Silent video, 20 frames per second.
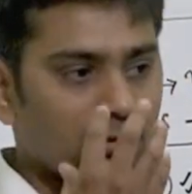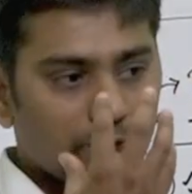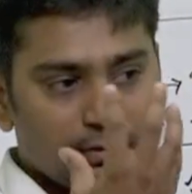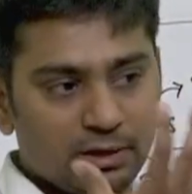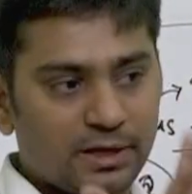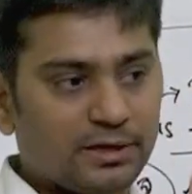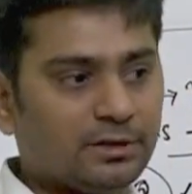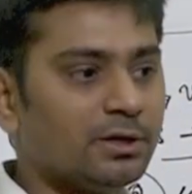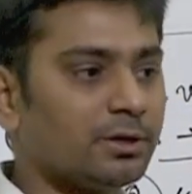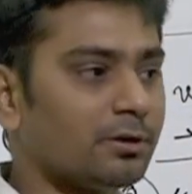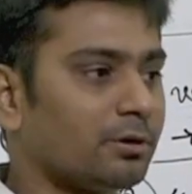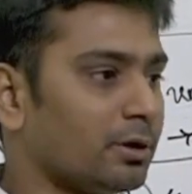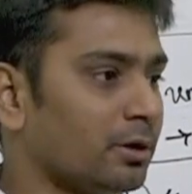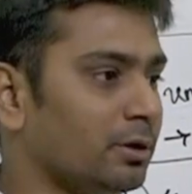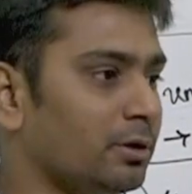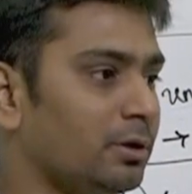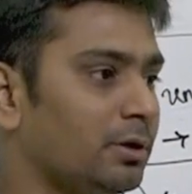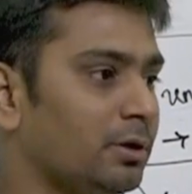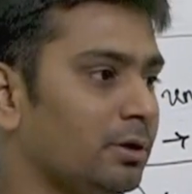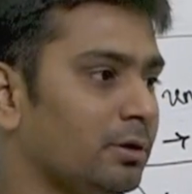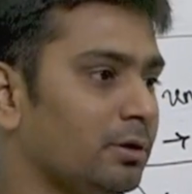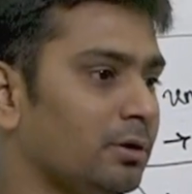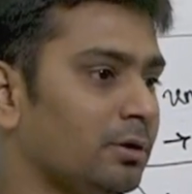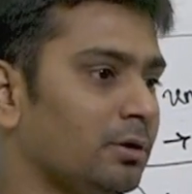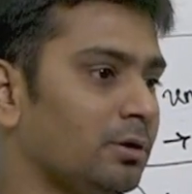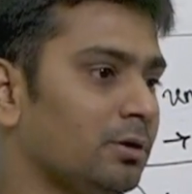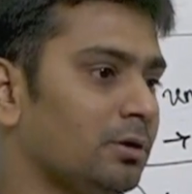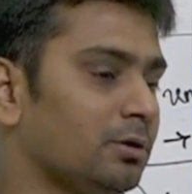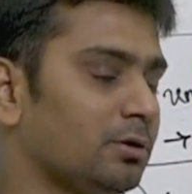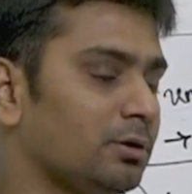like the trunk,
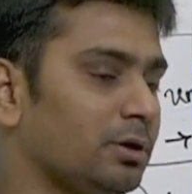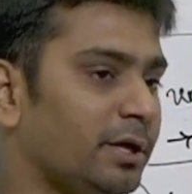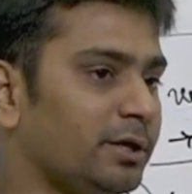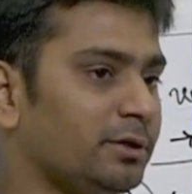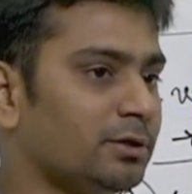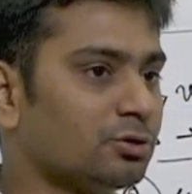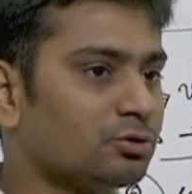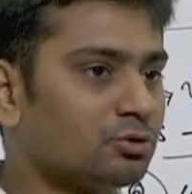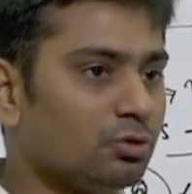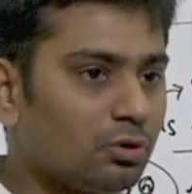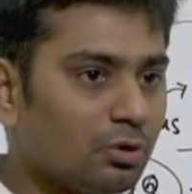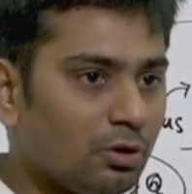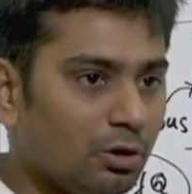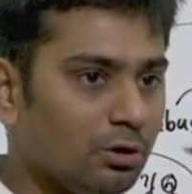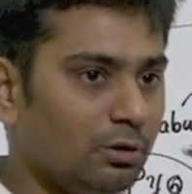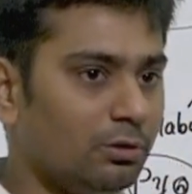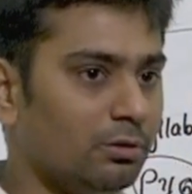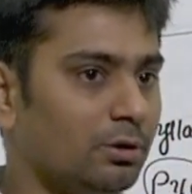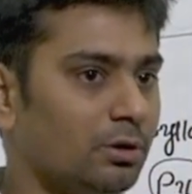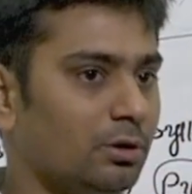like the so-called